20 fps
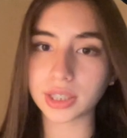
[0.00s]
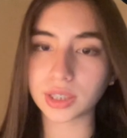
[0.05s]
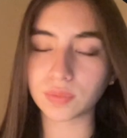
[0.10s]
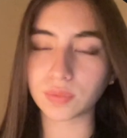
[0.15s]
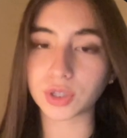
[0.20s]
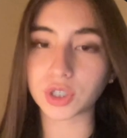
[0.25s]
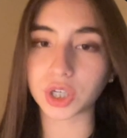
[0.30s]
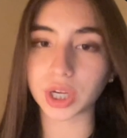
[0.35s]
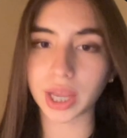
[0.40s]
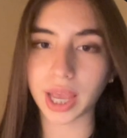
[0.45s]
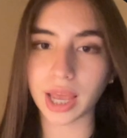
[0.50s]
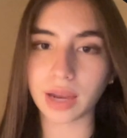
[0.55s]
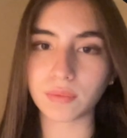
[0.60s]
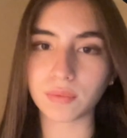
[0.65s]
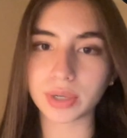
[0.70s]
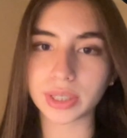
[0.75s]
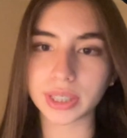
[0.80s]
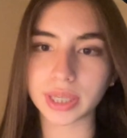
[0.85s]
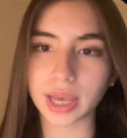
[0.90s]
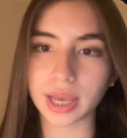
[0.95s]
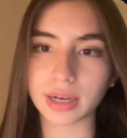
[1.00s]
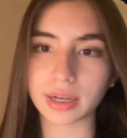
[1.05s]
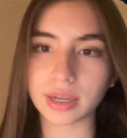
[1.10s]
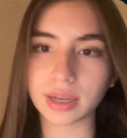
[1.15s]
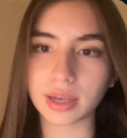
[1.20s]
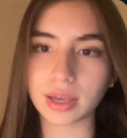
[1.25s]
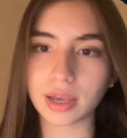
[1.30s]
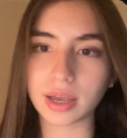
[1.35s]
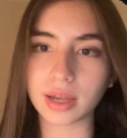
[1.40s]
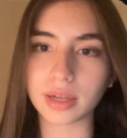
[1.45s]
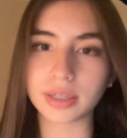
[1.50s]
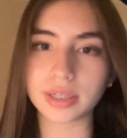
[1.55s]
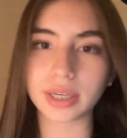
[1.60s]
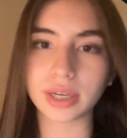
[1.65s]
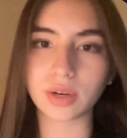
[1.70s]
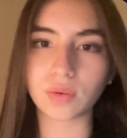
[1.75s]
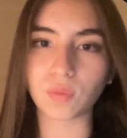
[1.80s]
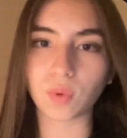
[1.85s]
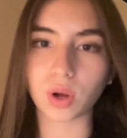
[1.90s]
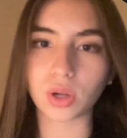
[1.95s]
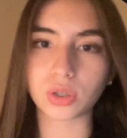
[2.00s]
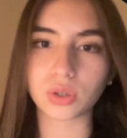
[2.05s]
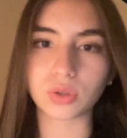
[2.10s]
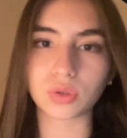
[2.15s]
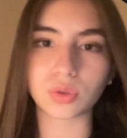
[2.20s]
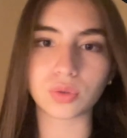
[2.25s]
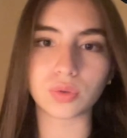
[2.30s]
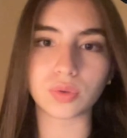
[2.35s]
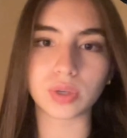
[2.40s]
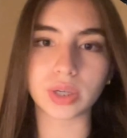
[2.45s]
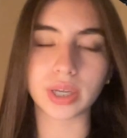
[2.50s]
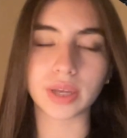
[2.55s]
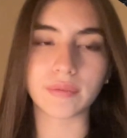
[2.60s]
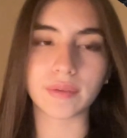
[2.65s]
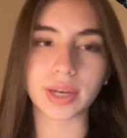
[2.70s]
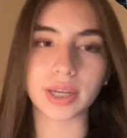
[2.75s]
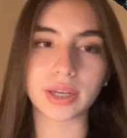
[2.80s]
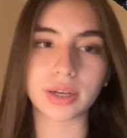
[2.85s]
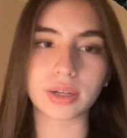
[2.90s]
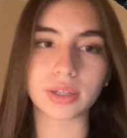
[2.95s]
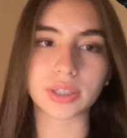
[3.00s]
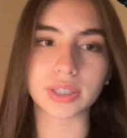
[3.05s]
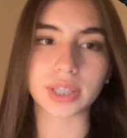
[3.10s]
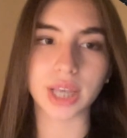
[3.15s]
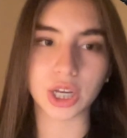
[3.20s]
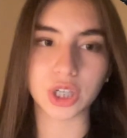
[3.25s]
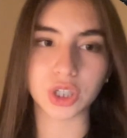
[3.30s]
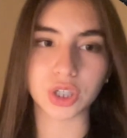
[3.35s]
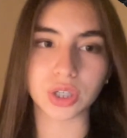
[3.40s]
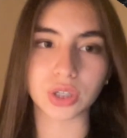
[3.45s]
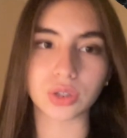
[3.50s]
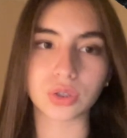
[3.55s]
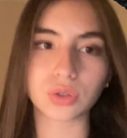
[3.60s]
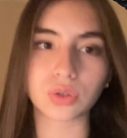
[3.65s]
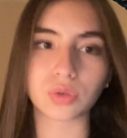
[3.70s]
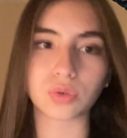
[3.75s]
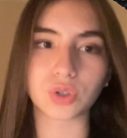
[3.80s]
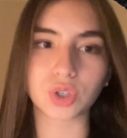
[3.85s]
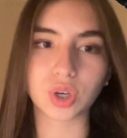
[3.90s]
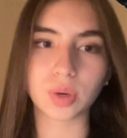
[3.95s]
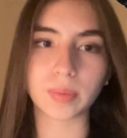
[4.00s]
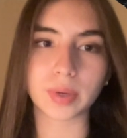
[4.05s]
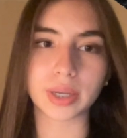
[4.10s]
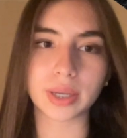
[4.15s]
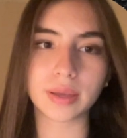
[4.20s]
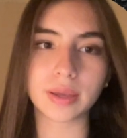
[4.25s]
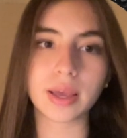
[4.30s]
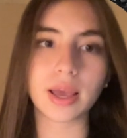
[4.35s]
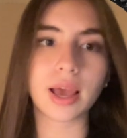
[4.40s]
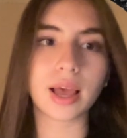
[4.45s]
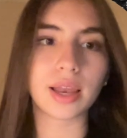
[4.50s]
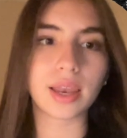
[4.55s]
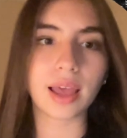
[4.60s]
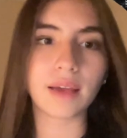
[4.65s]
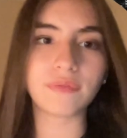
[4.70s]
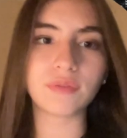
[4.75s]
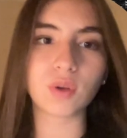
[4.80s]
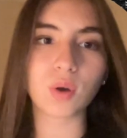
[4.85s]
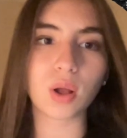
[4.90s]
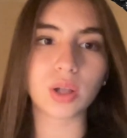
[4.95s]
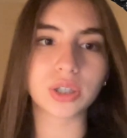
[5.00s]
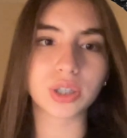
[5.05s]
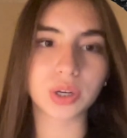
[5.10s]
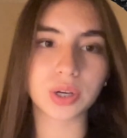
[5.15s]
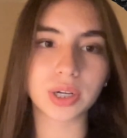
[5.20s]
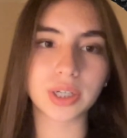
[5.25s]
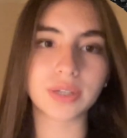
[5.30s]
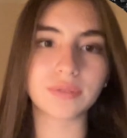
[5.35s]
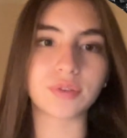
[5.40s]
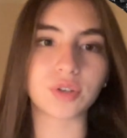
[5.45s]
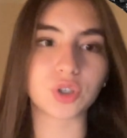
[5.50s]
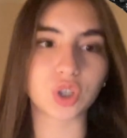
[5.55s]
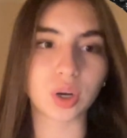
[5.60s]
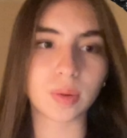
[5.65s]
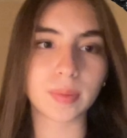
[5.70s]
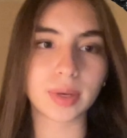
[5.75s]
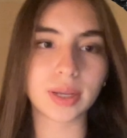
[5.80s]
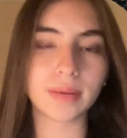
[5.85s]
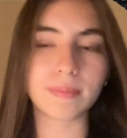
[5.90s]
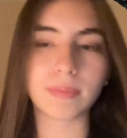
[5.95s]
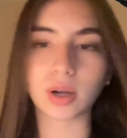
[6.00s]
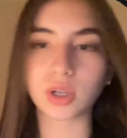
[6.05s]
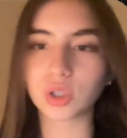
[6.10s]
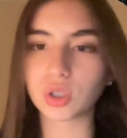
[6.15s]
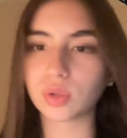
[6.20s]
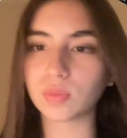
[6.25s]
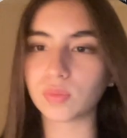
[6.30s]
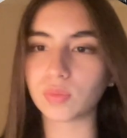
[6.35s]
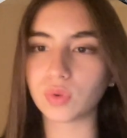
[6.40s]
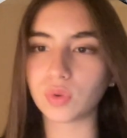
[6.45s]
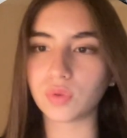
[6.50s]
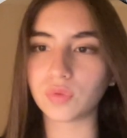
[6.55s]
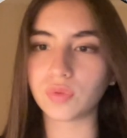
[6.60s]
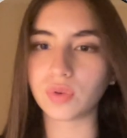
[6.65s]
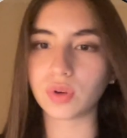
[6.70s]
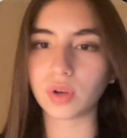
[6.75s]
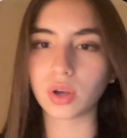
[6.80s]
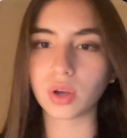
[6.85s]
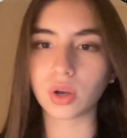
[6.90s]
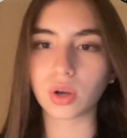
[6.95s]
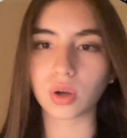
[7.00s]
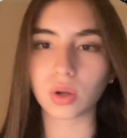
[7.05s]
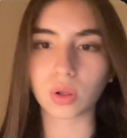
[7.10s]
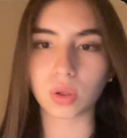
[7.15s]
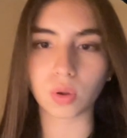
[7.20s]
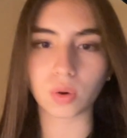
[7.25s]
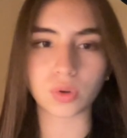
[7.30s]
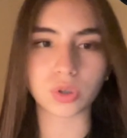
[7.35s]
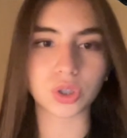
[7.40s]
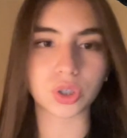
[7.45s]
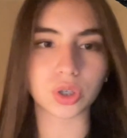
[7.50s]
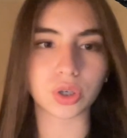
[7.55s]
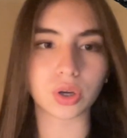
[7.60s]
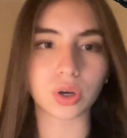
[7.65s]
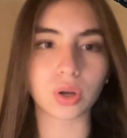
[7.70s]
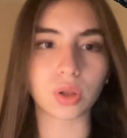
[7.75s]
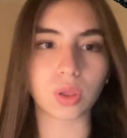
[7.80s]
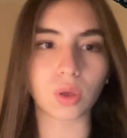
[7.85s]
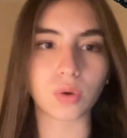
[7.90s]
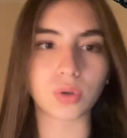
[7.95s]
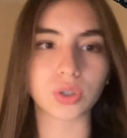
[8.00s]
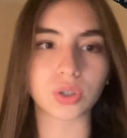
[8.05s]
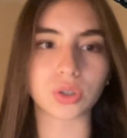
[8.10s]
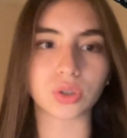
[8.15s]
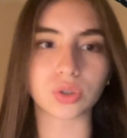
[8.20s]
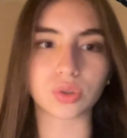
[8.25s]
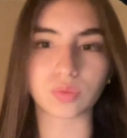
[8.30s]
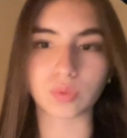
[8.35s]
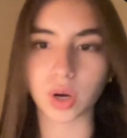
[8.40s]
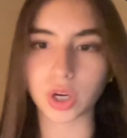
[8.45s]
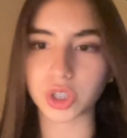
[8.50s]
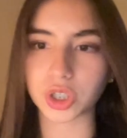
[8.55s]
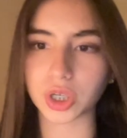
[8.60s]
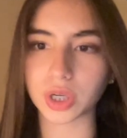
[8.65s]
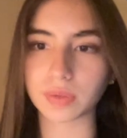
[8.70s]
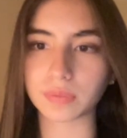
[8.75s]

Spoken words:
which again we said didn't want to give any concessions to Germany, left no alternative to Germany but to move closer to Russia.